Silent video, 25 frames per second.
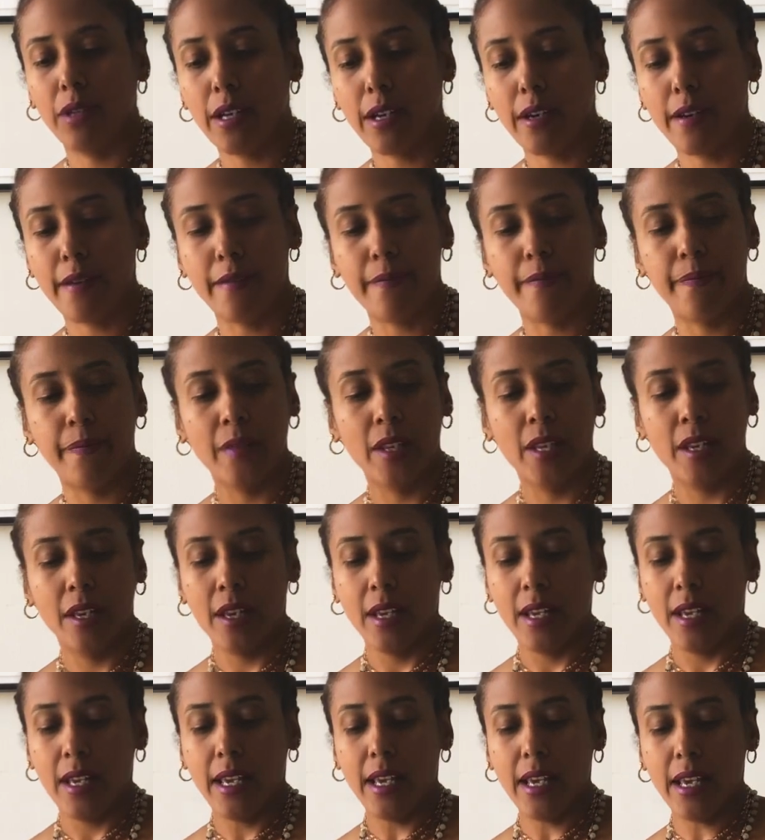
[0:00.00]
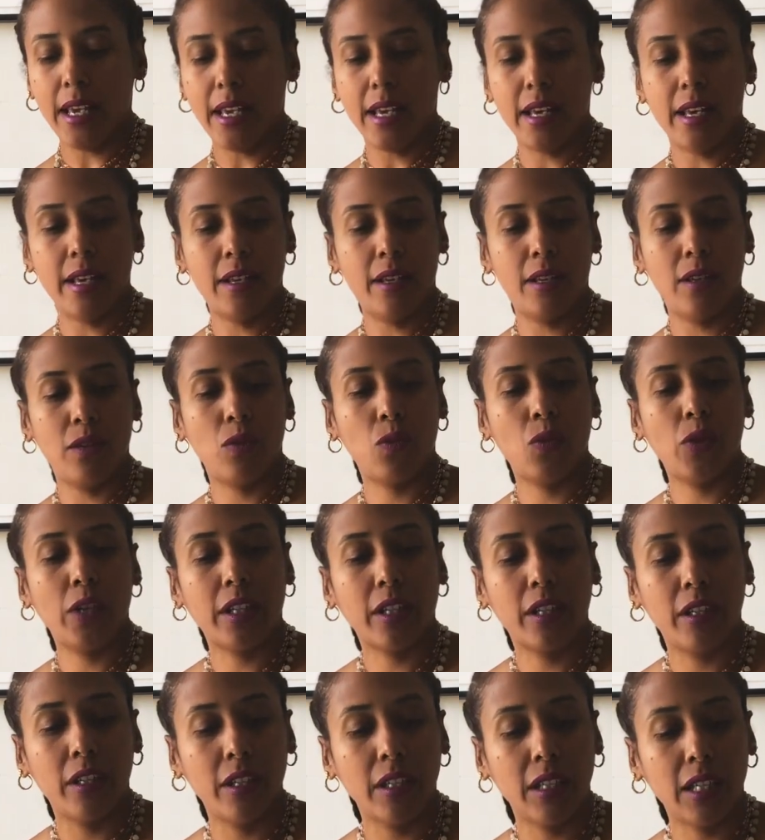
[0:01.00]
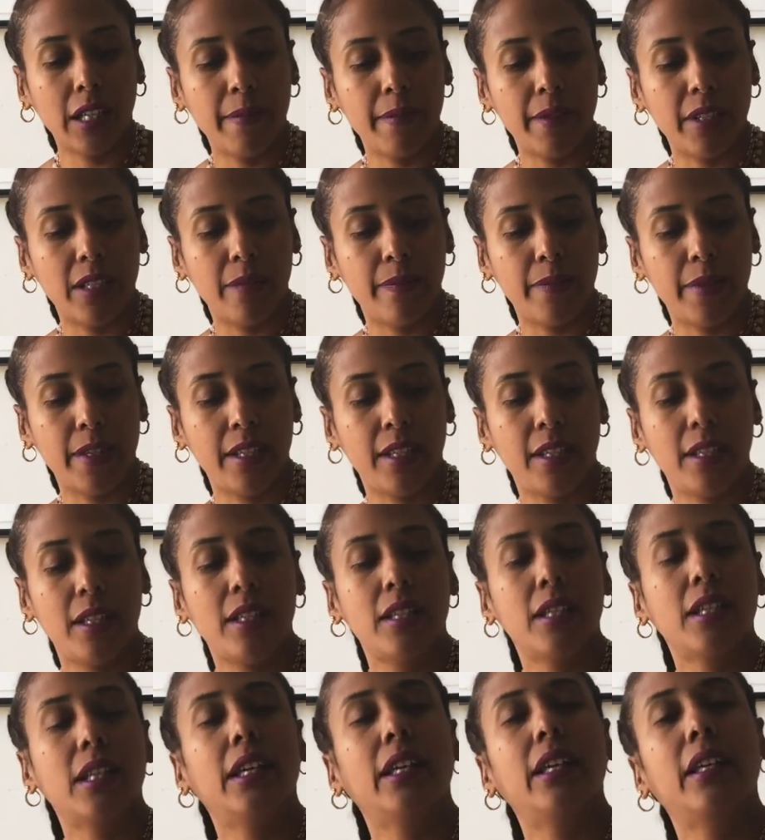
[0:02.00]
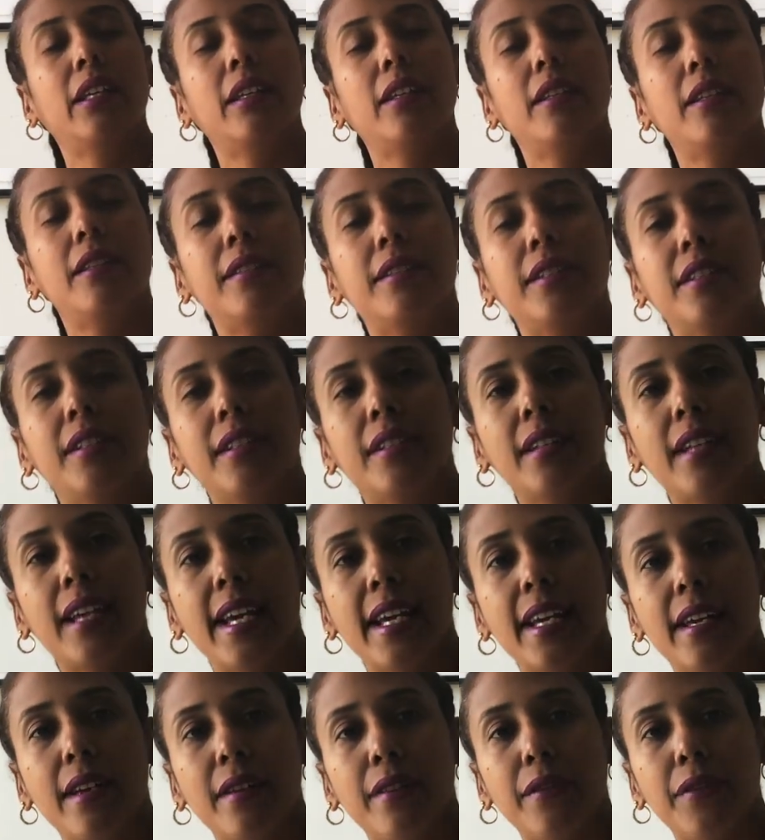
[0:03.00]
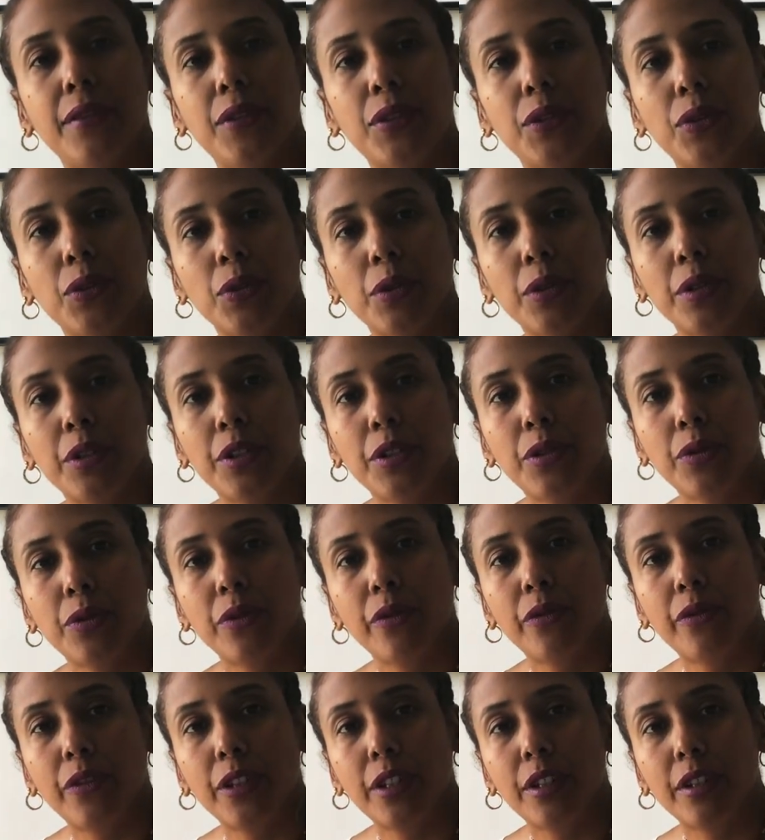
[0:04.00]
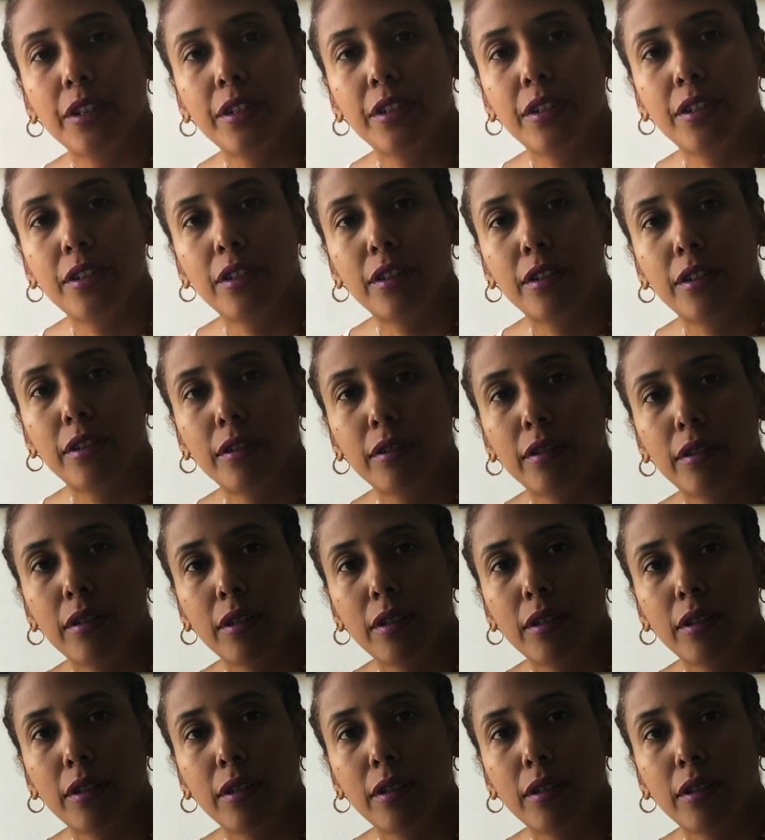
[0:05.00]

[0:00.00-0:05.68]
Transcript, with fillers: Um, and what could come into being is the Knight of Swords reversed.